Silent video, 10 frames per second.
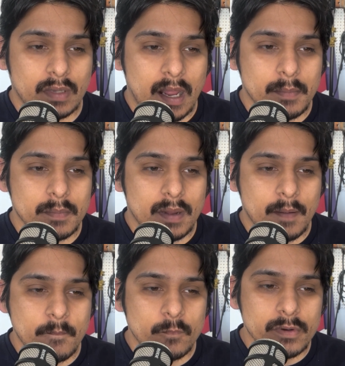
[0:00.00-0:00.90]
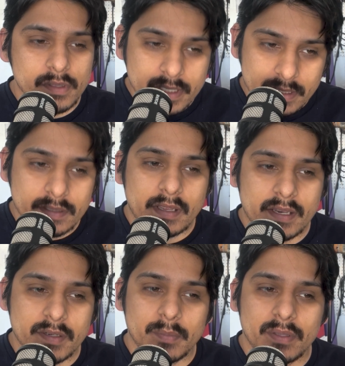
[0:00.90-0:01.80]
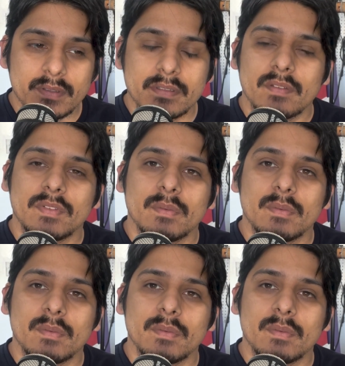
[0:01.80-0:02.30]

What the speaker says: I'm really excited about the stuff